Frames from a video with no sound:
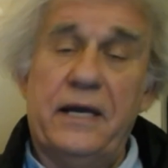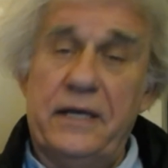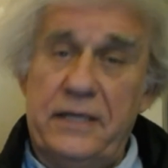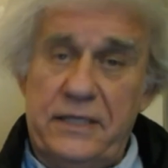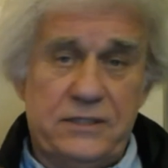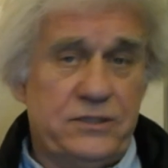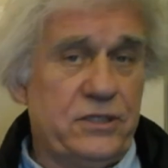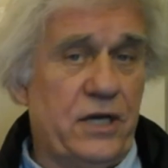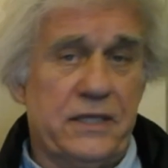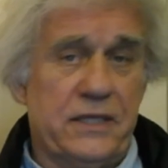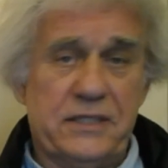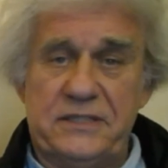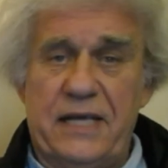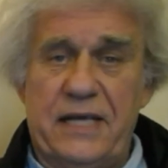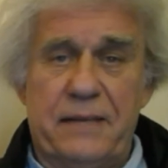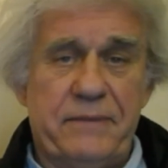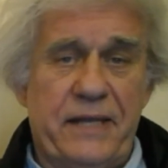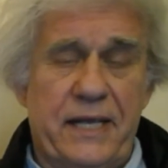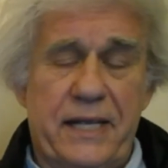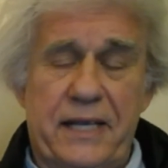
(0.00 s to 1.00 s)
He saw the
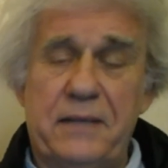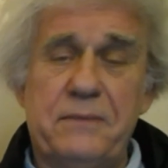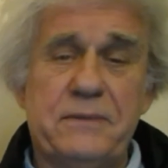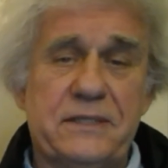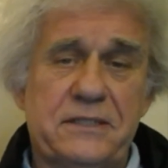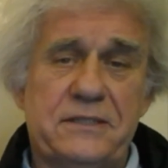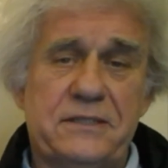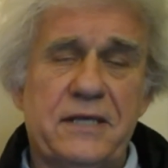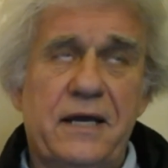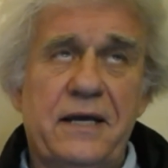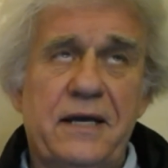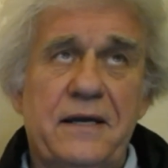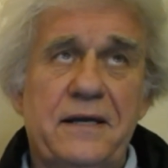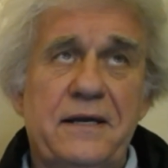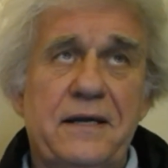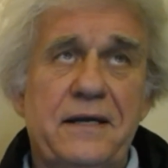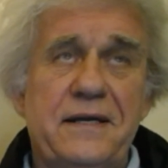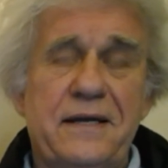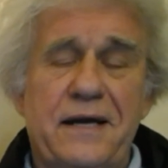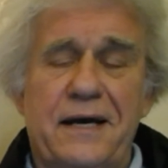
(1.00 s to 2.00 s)
same thing. He was
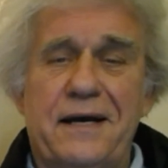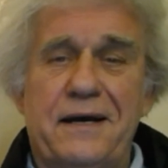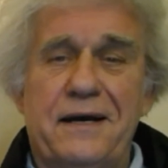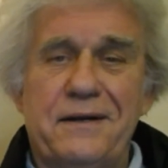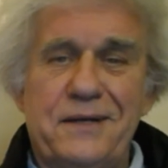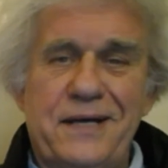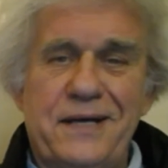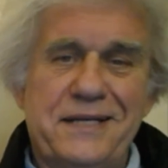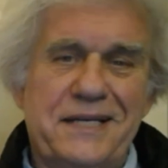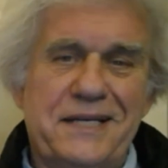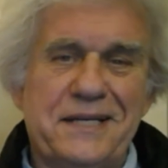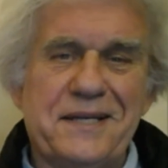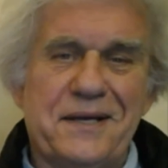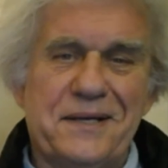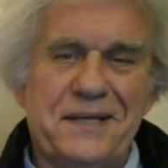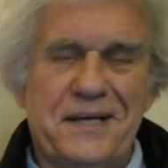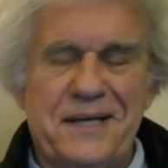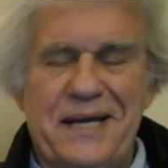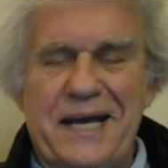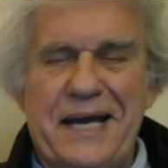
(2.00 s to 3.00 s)
uh, in the
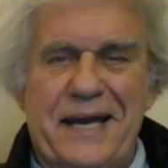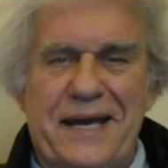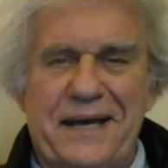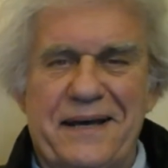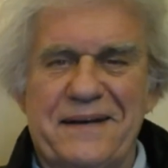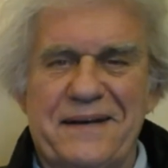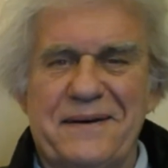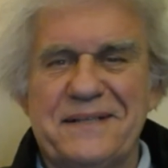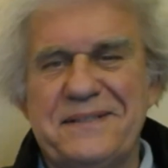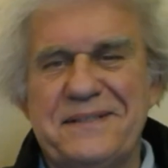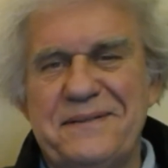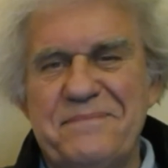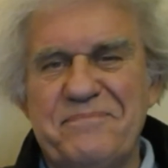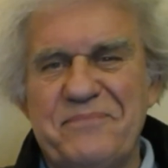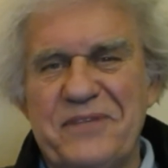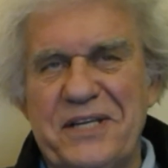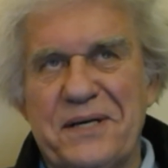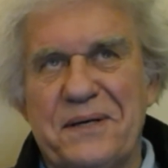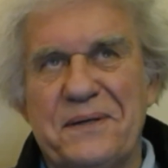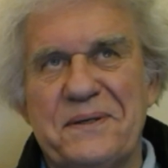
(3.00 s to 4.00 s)
uh, uh,
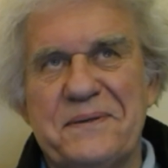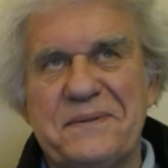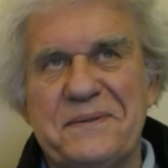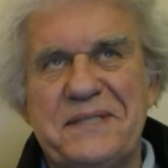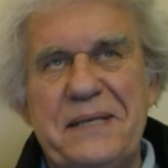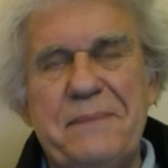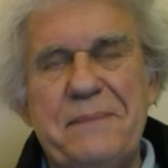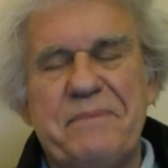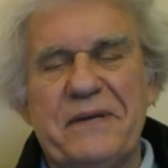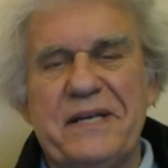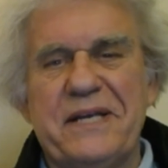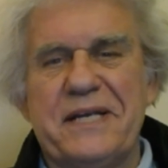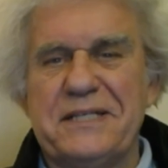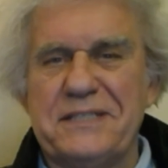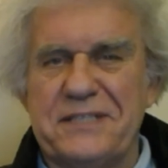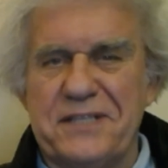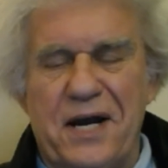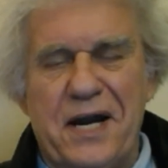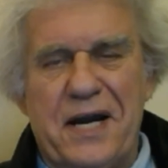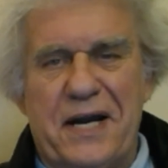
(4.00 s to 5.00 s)
you know deep in
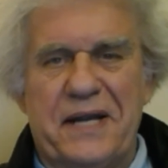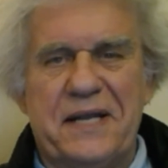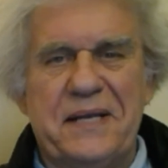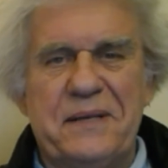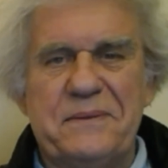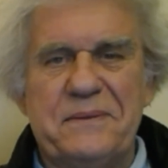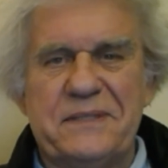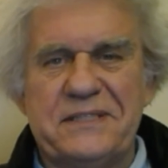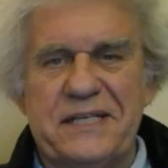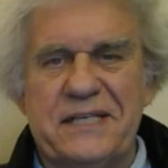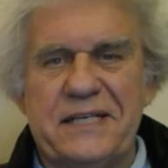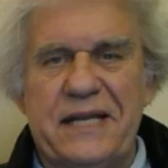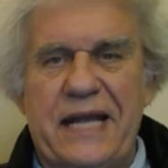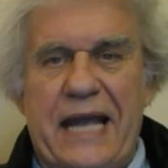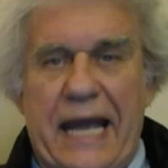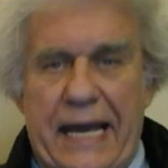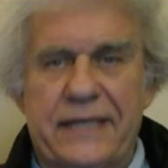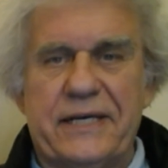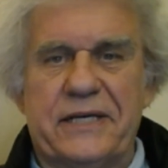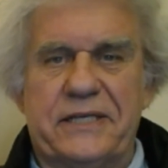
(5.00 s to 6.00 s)
his heart, he was an
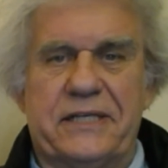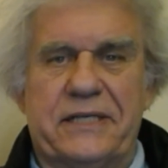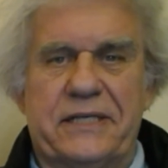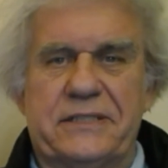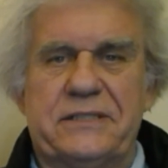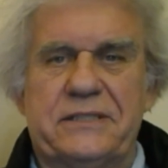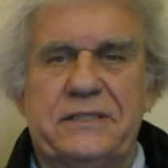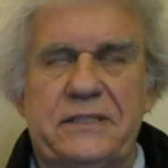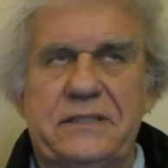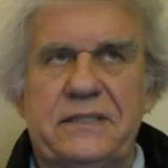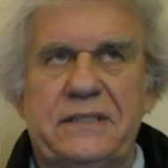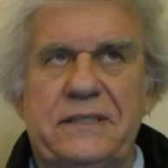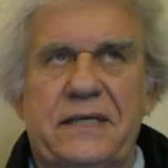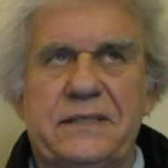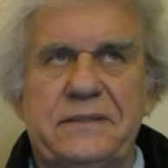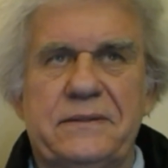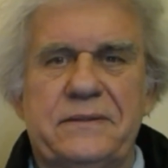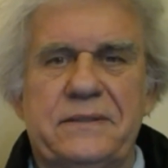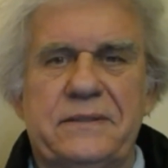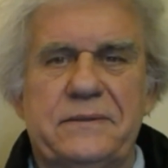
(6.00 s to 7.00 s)
anarchist. You know,
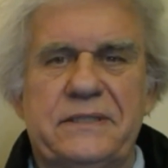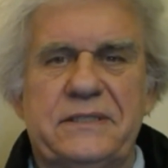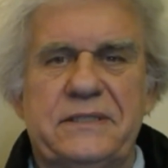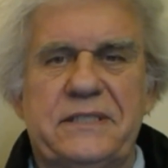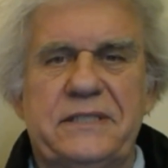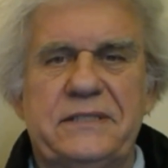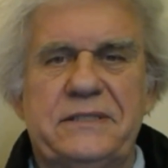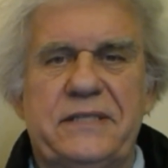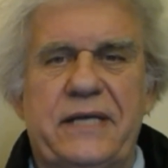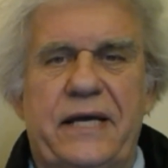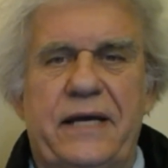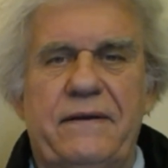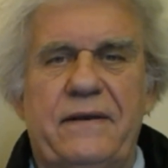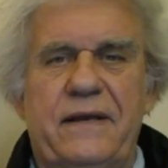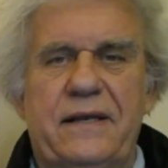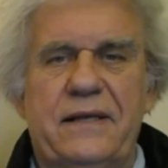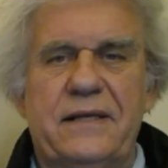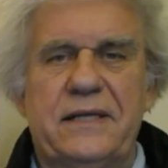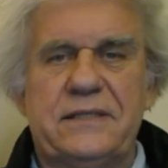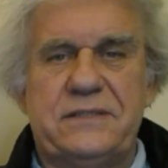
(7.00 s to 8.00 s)
in other words, he
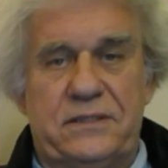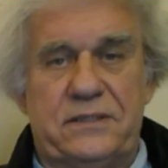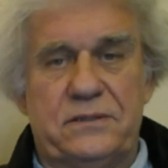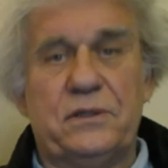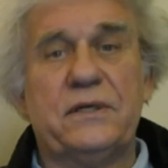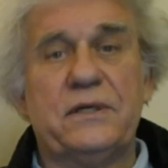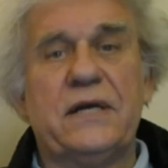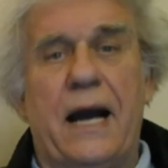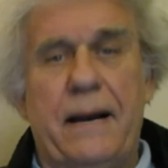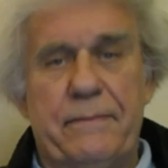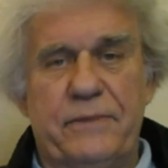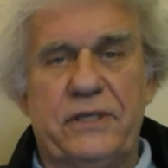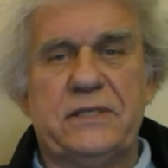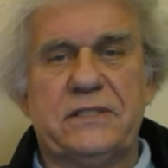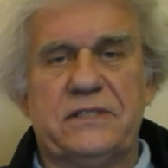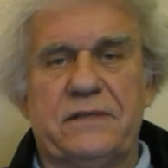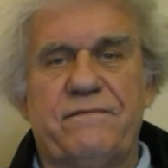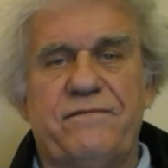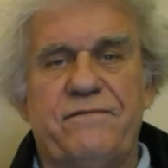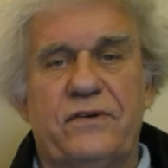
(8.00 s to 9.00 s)
said, "Let's do
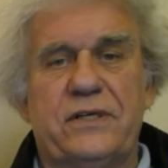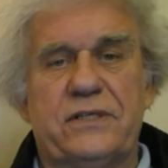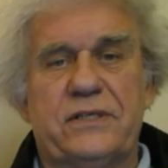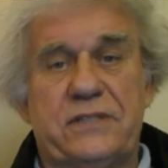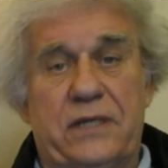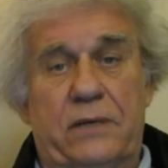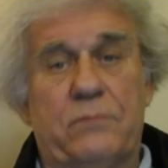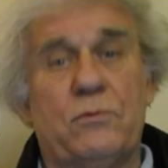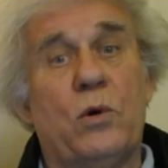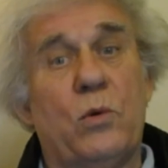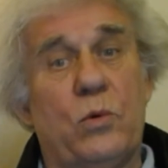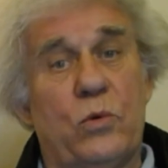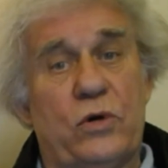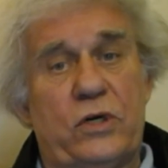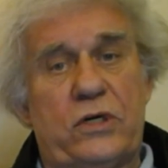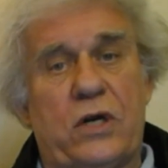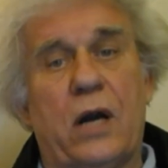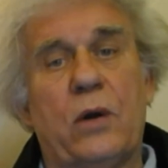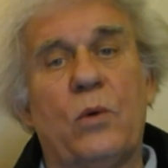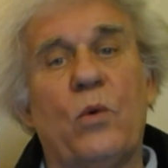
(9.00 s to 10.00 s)
communism first, and we'll
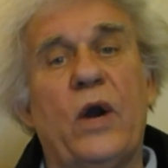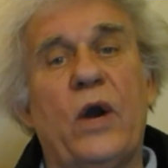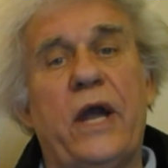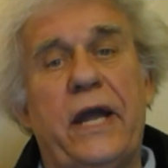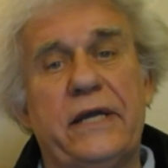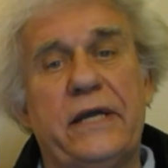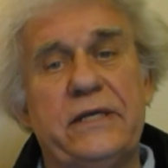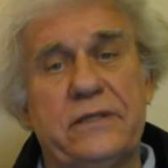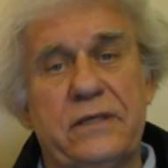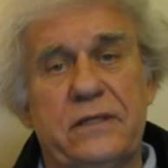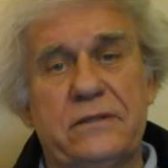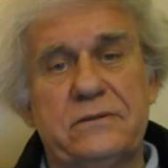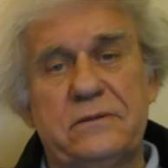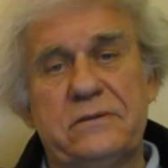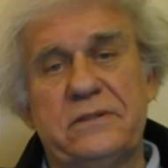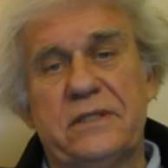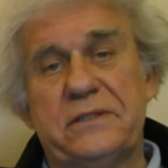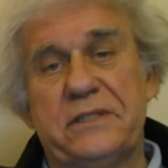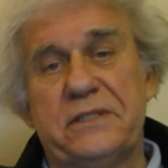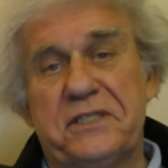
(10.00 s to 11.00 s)
work our way, you know,
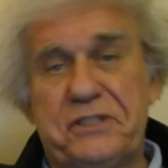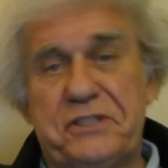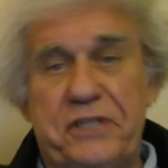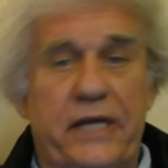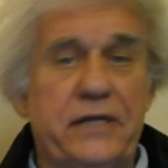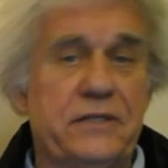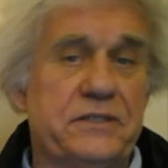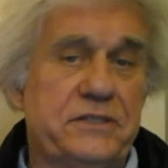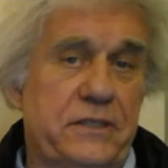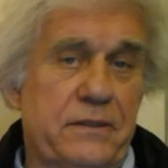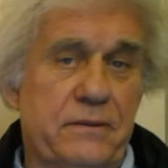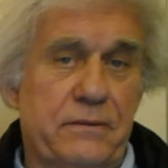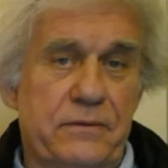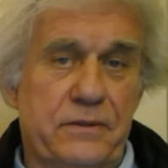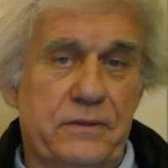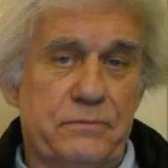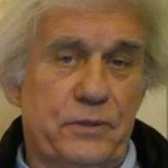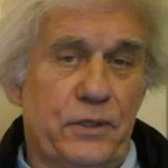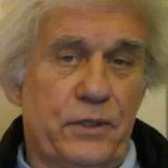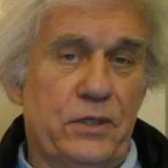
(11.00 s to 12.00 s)
through the dictatorship of
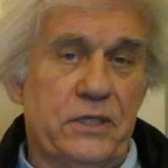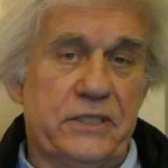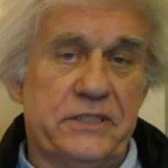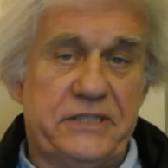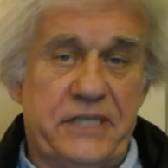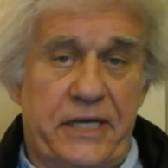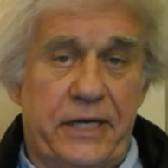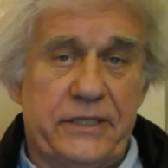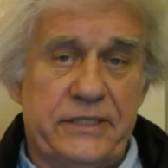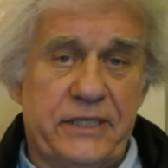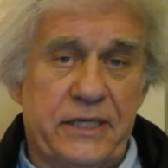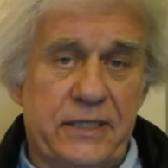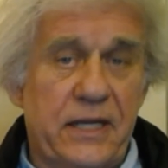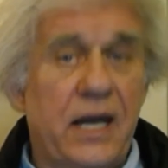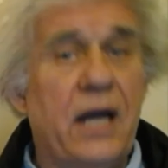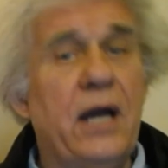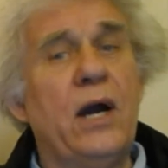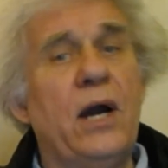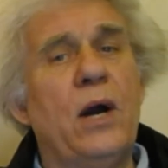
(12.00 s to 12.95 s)
the proletariat.